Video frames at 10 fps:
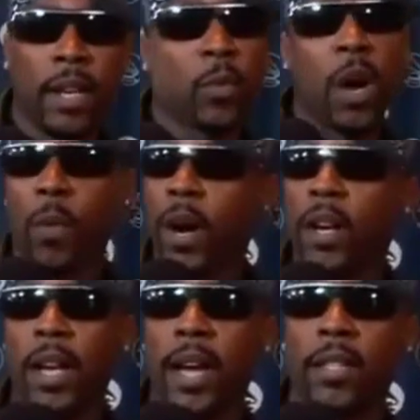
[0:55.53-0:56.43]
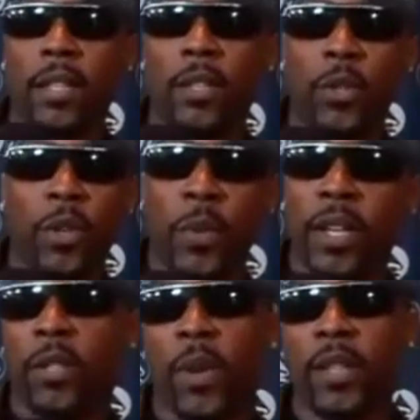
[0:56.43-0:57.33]
That's why I wear glasses because you can
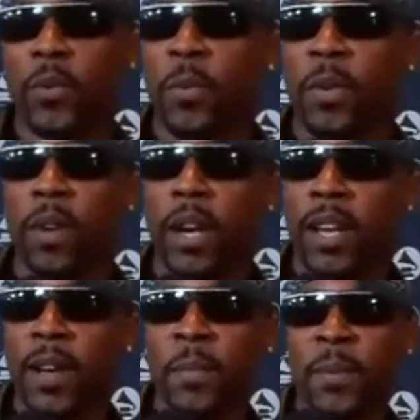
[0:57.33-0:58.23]
read straight through me if I didn't have